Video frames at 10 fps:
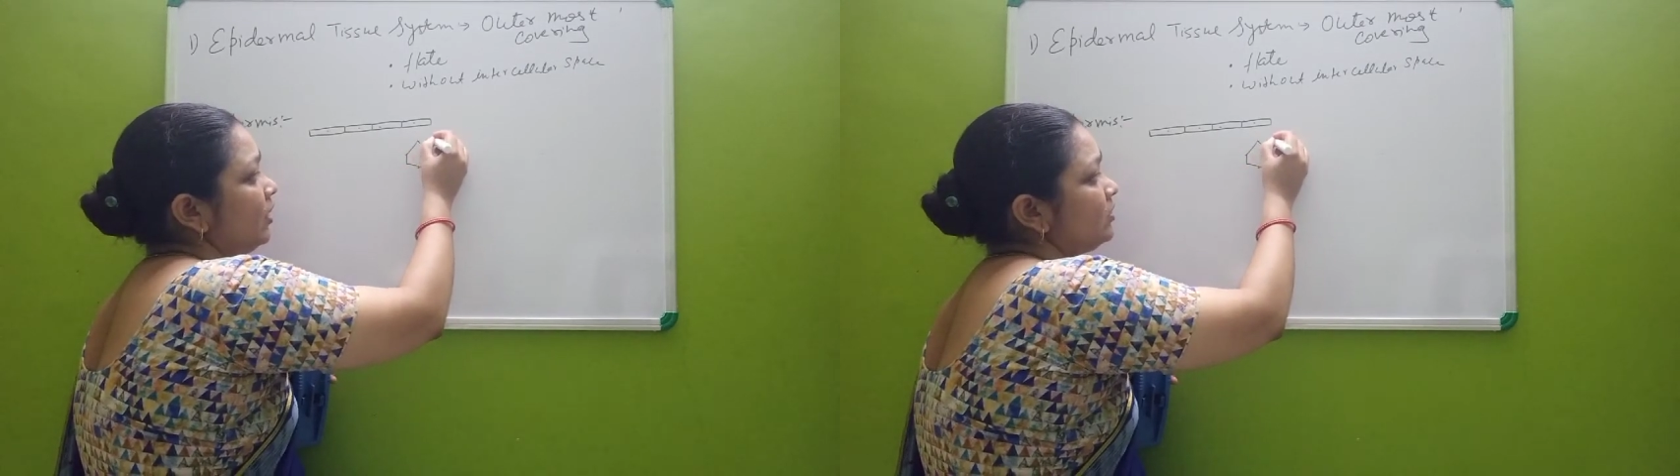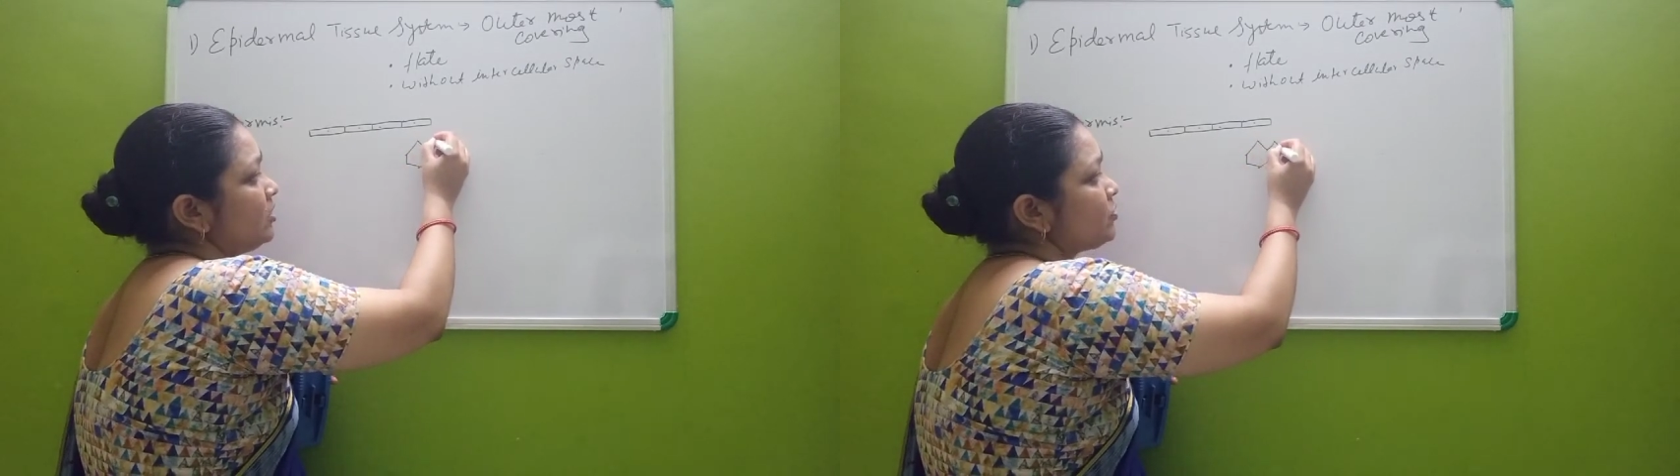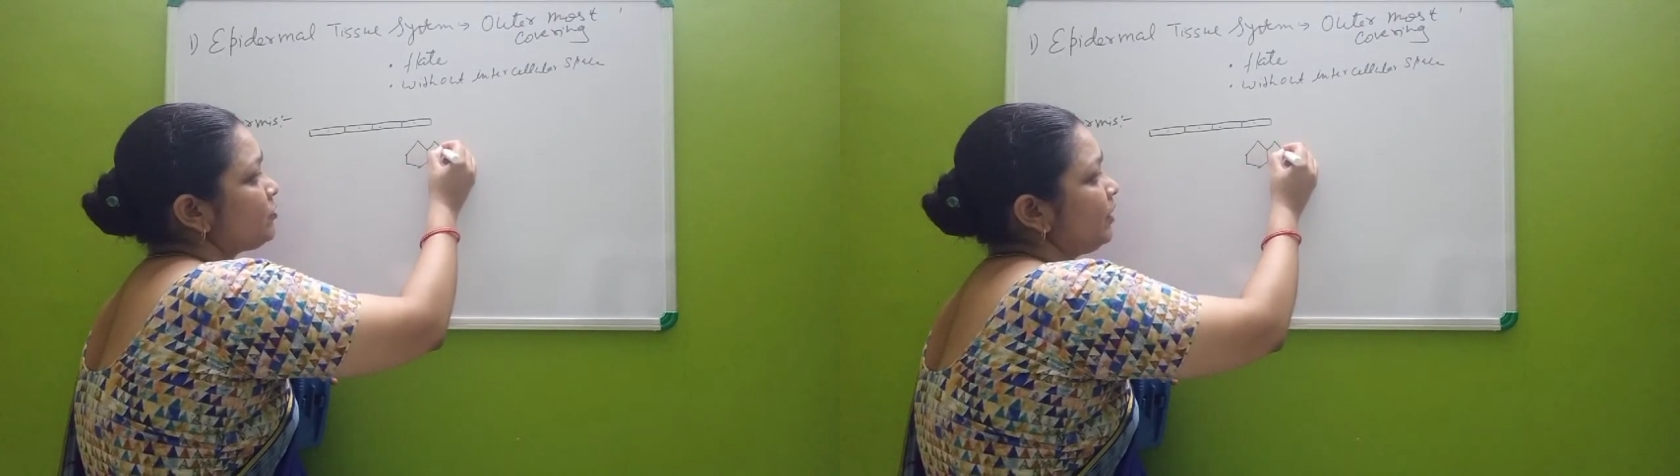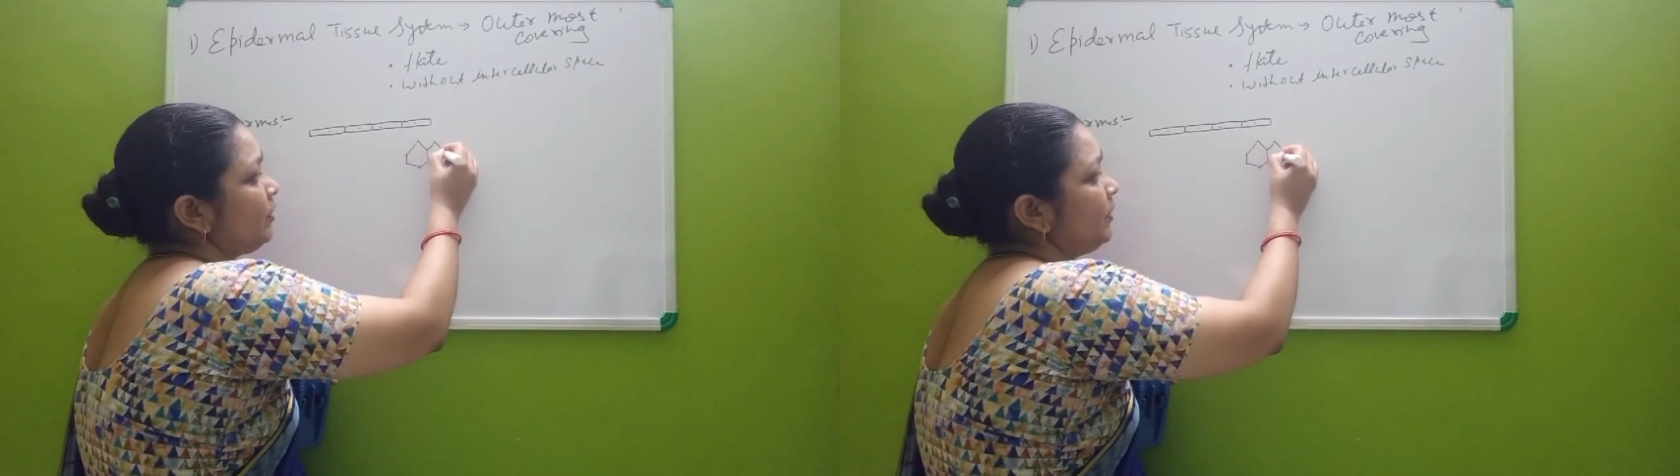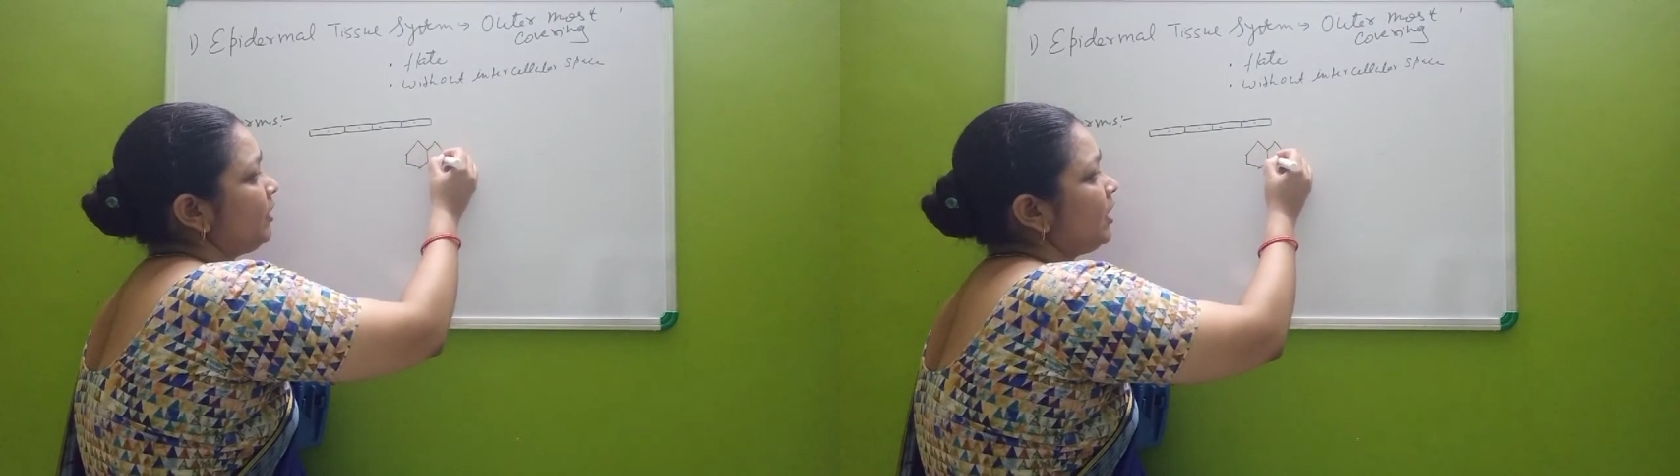This will
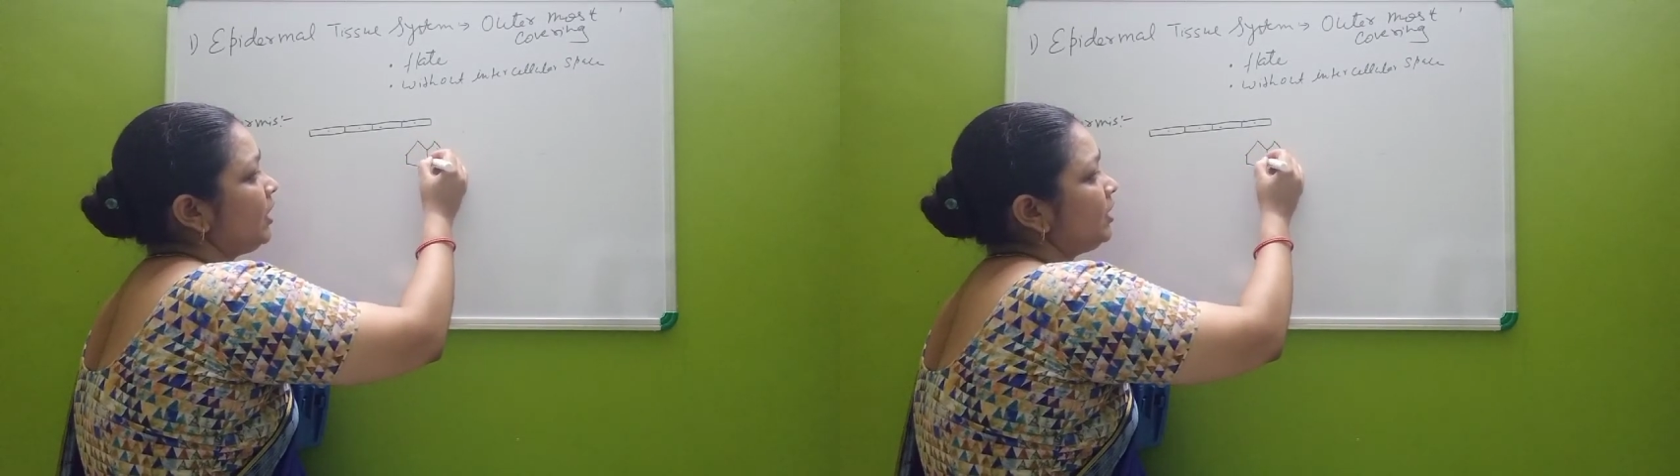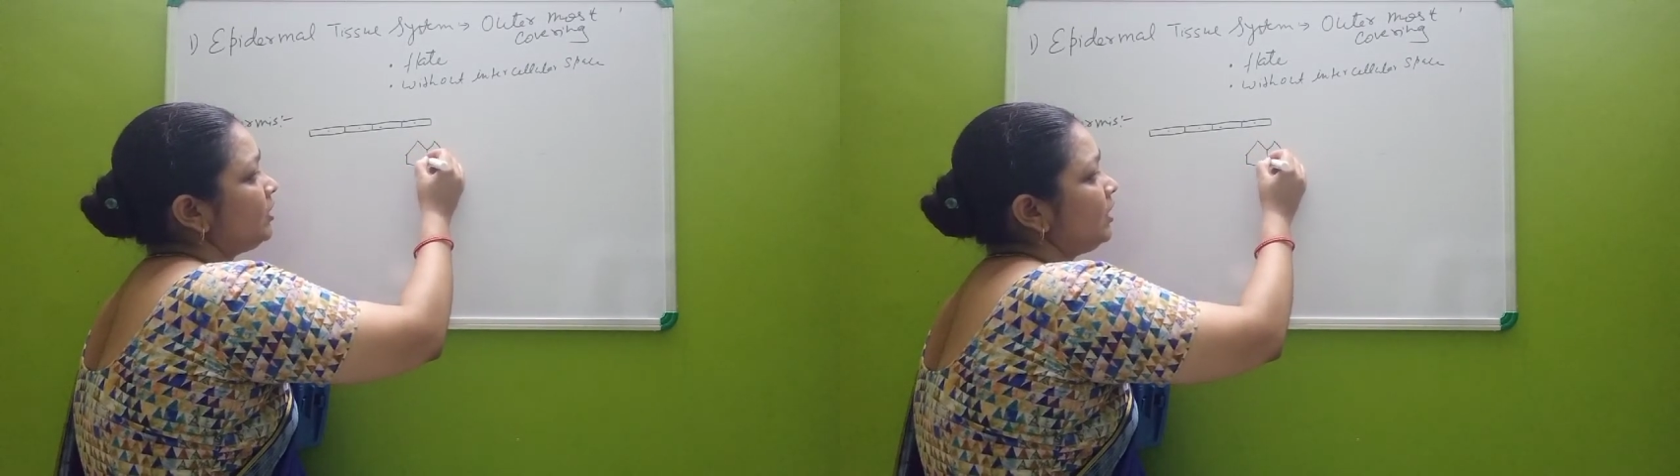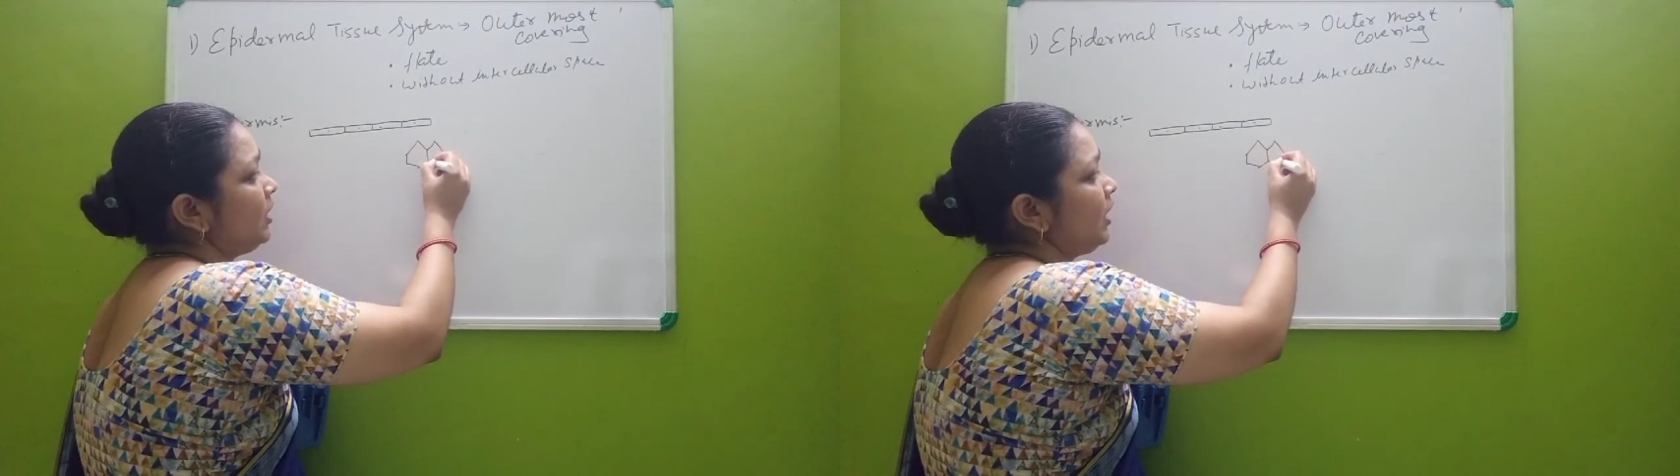be the other